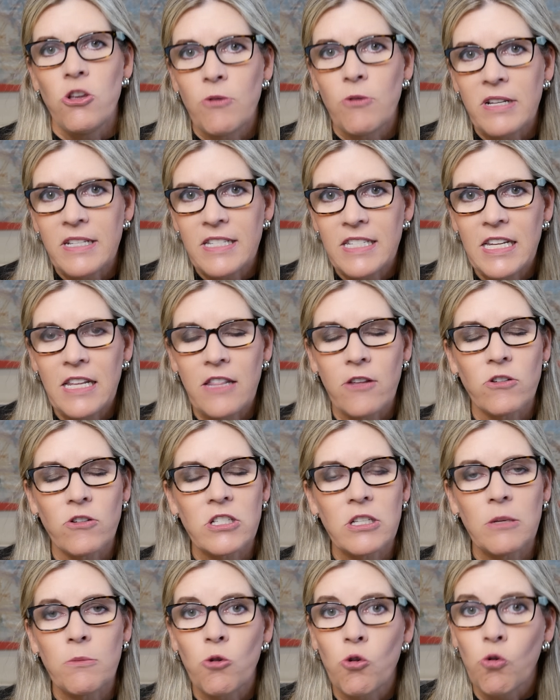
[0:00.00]
You can see there's
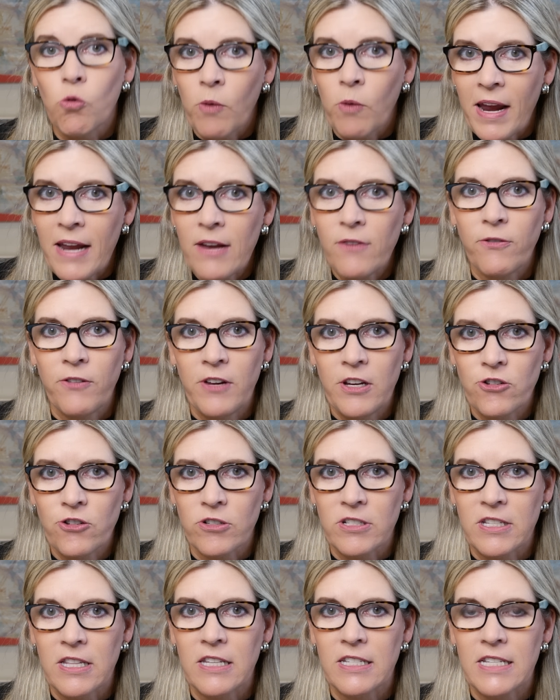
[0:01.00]
some great
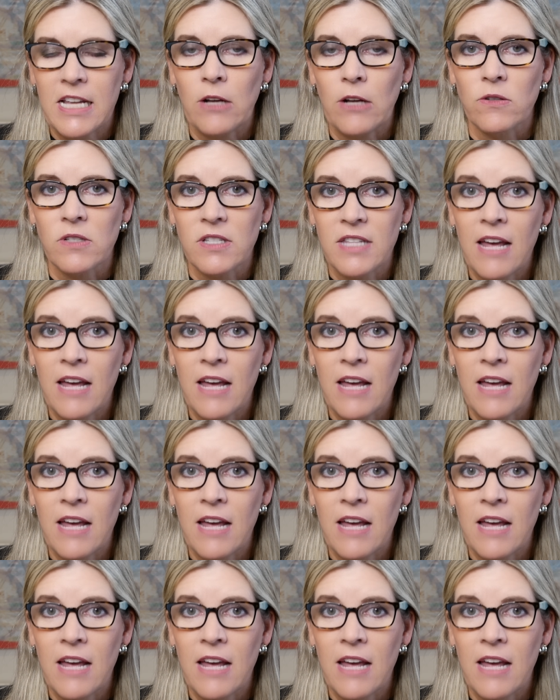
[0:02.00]
features in this house.